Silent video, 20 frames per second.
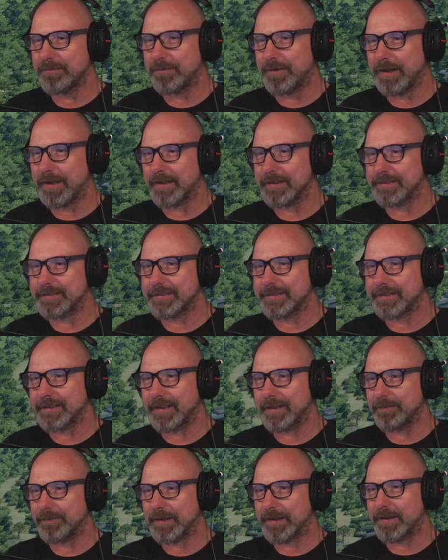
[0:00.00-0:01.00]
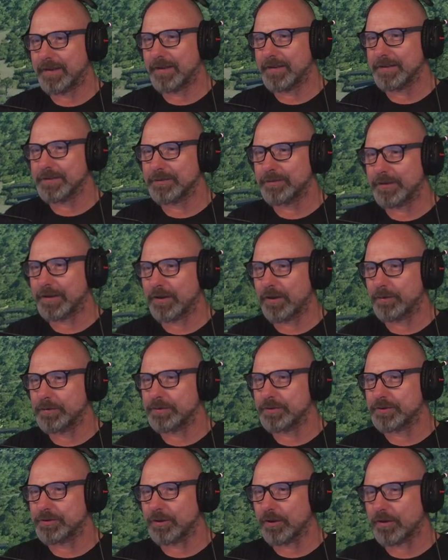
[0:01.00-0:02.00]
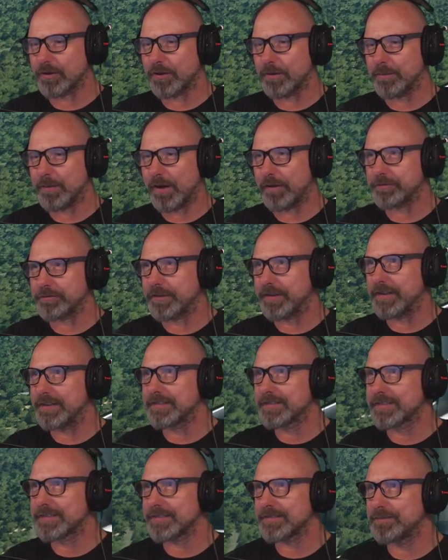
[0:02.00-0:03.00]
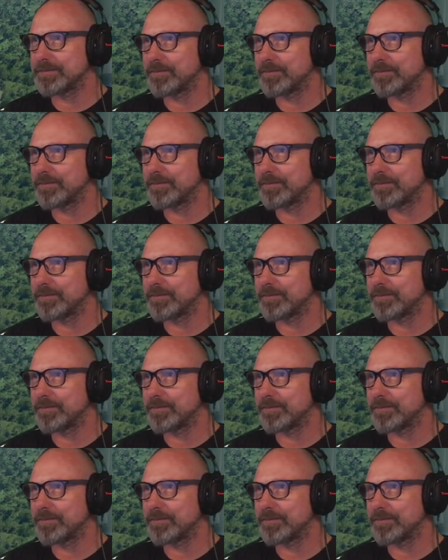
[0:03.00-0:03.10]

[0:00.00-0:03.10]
but because we're going to Stockholm after this.